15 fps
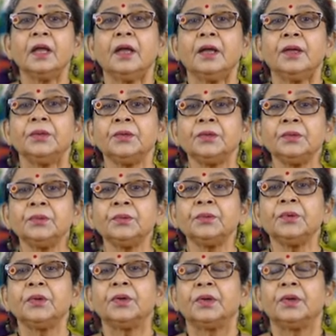you
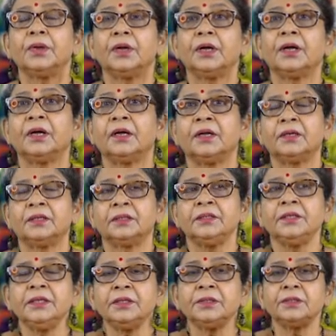
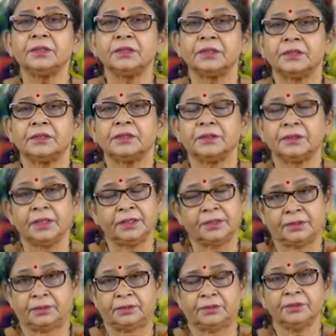need, in
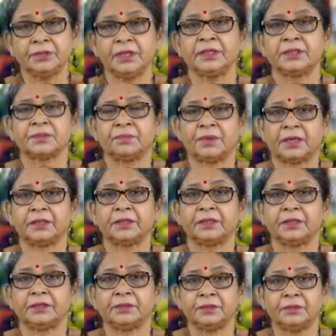today's market,
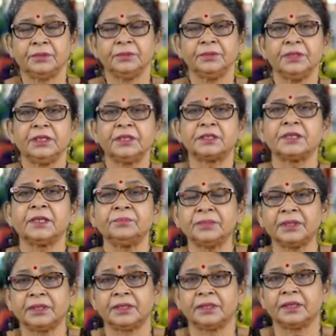you need something.
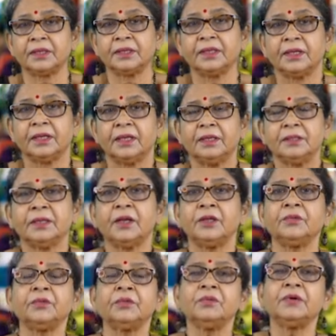Now if you
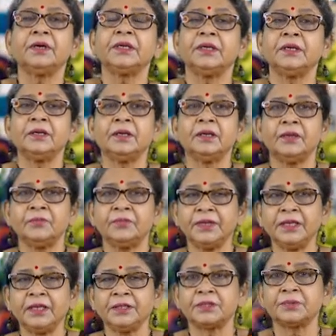were in a village
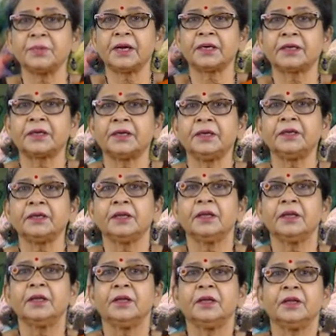market,
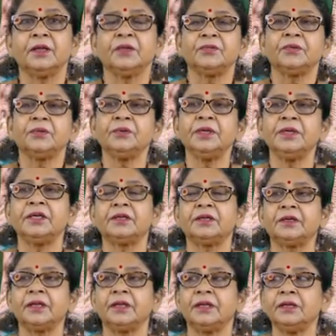if you need
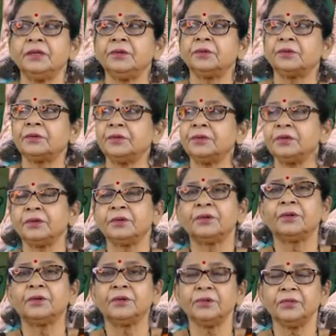grain, you could
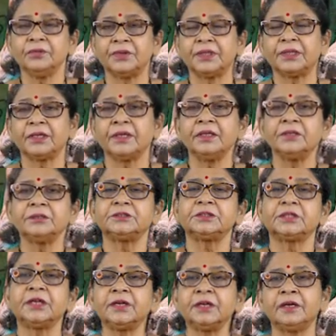go with the chicken
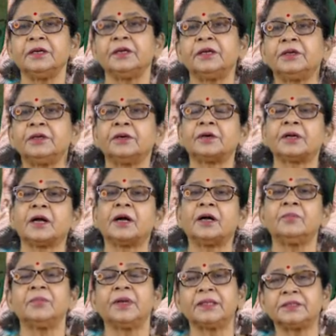under your arm
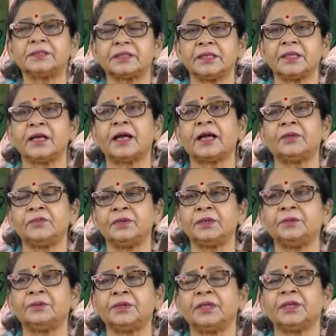and say, you
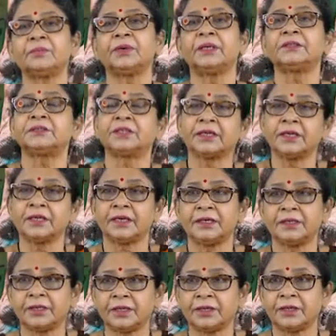take my chicken, I'll take
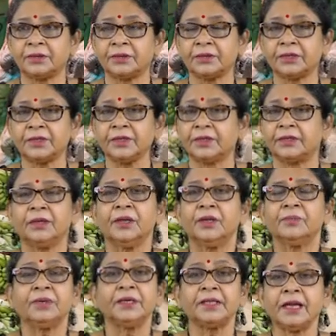your grain. But
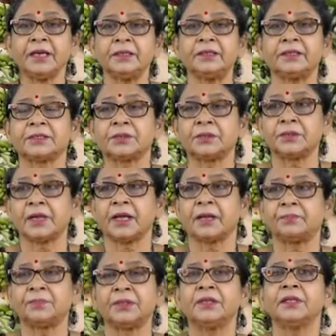that does not happen
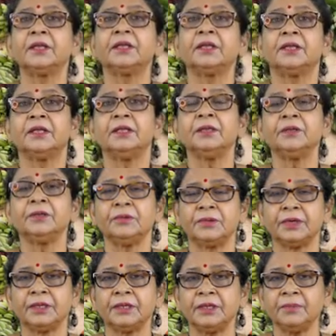in the New Delhi
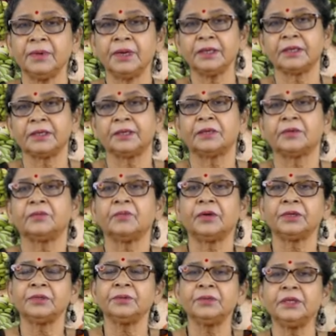market. What you
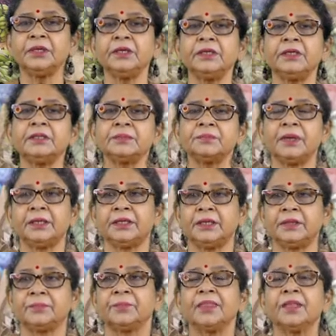need is money.
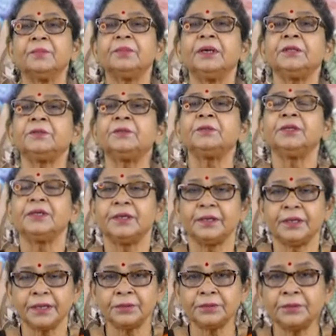But to get
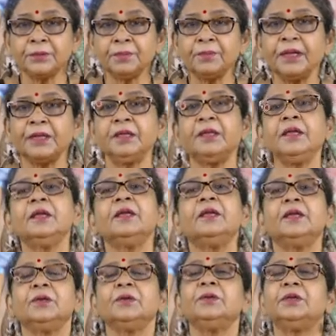to money, you
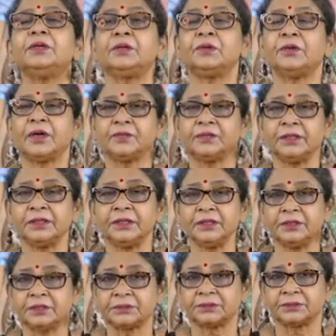need to have other
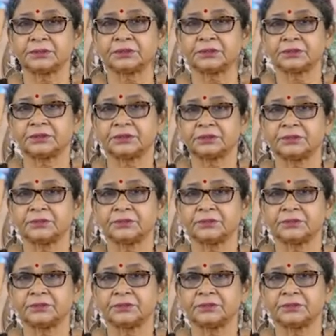resources.